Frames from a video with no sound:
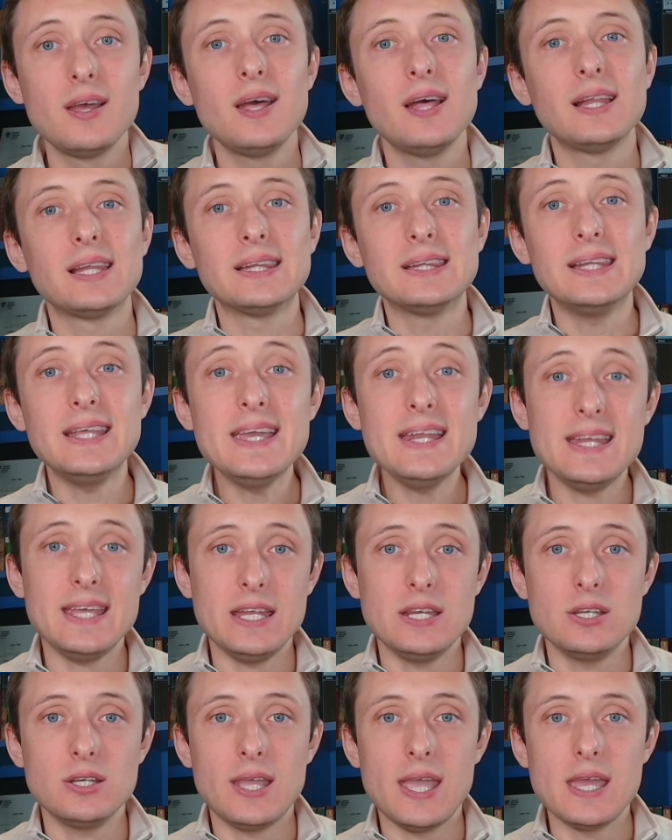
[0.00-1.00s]
Leading
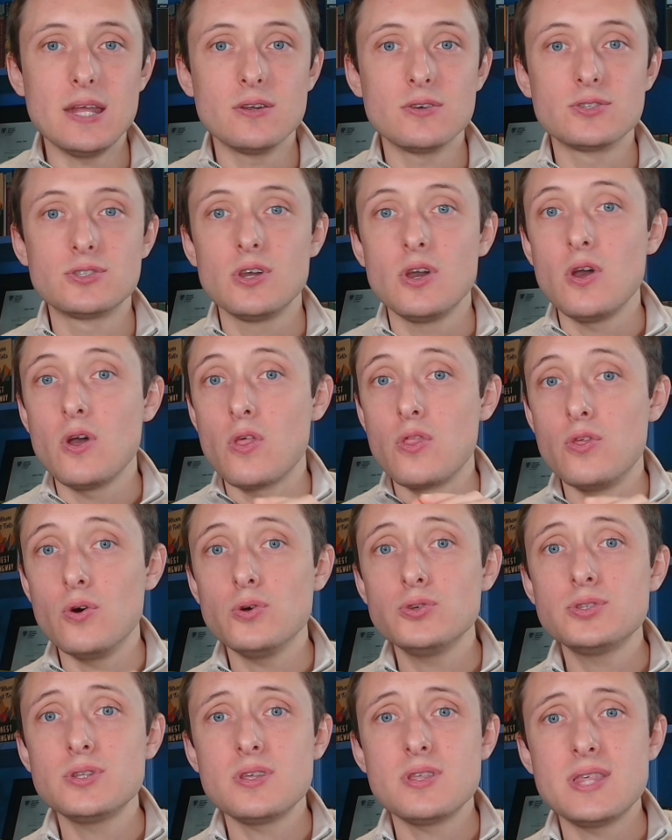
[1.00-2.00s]
indicators, those are
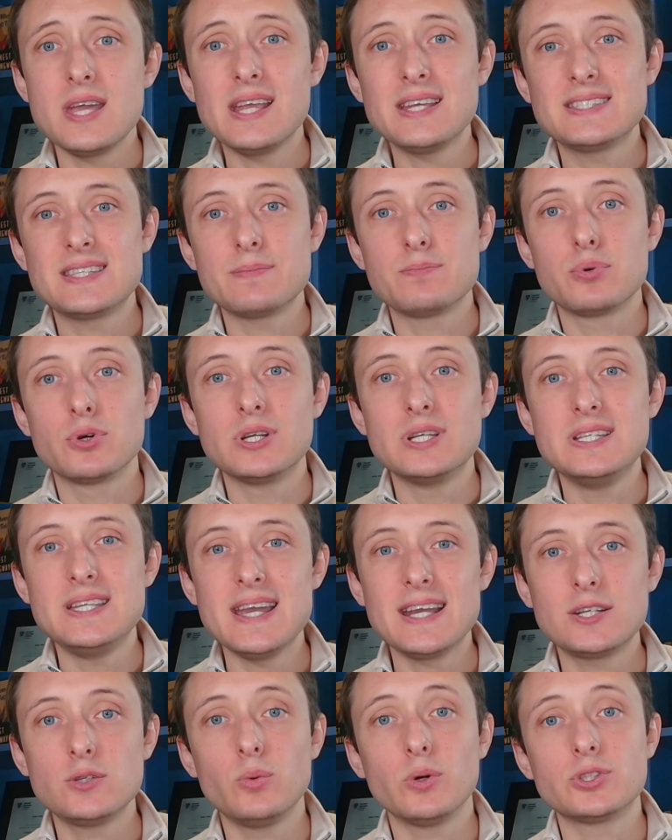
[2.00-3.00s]
the things that
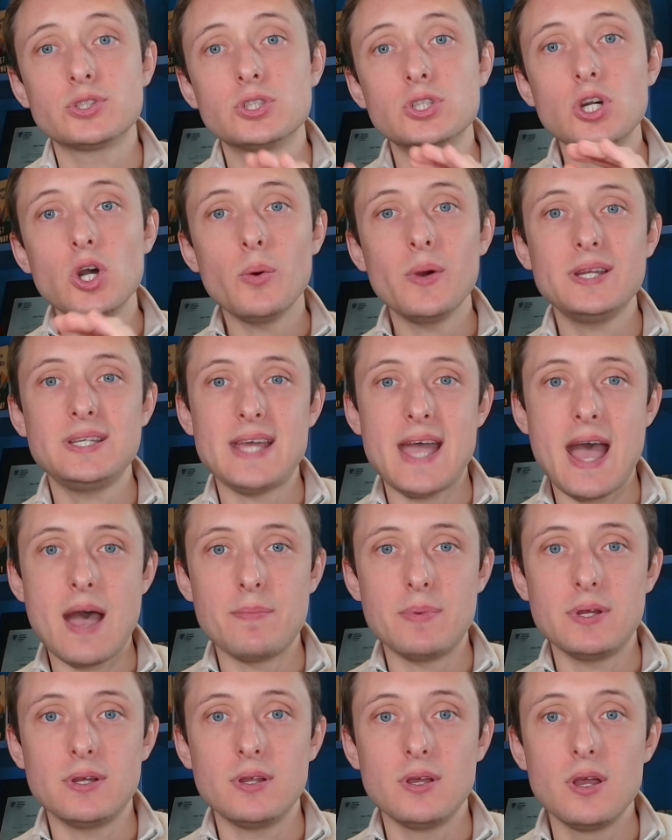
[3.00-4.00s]
predict what's going to
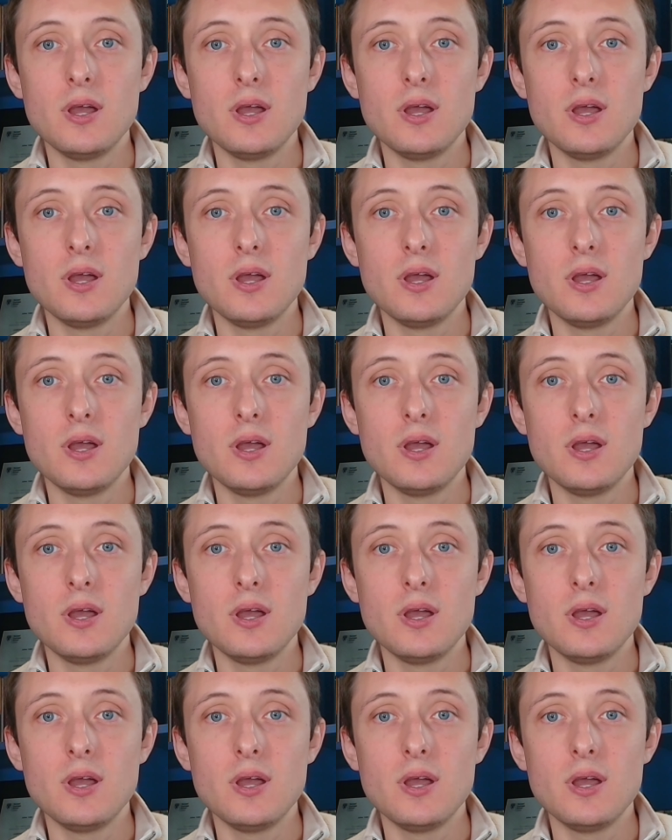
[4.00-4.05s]
happen,